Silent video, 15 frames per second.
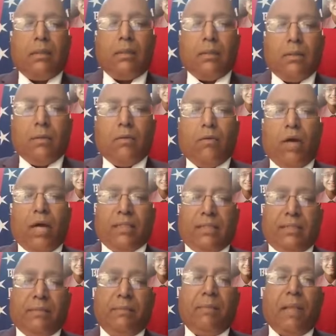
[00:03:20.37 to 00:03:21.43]
Right.
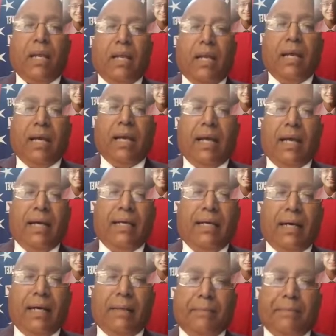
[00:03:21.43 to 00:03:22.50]
And
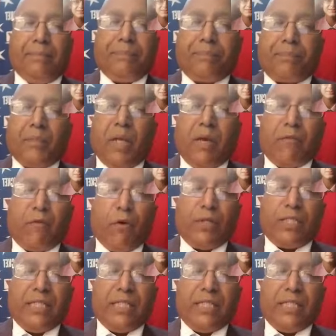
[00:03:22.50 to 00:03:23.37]
of course,